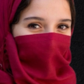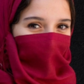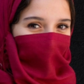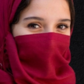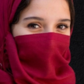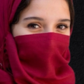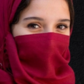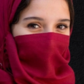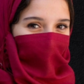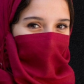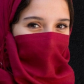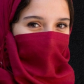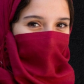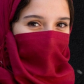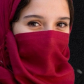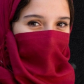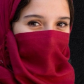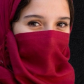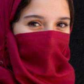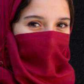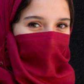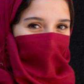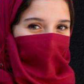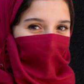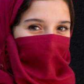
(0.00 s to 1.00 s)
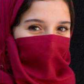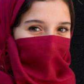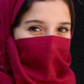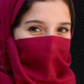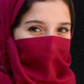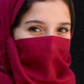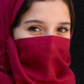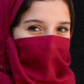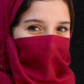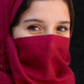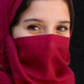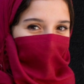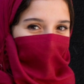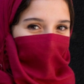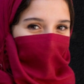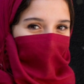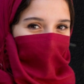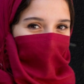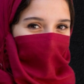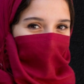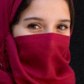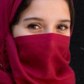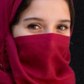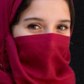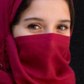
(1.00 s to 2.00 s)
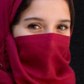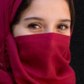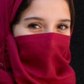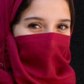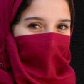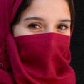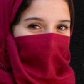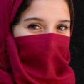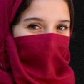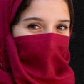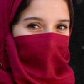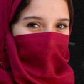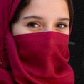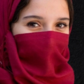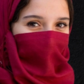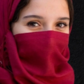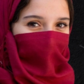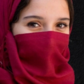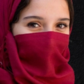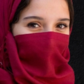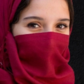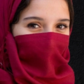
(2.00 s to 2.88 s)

(silence)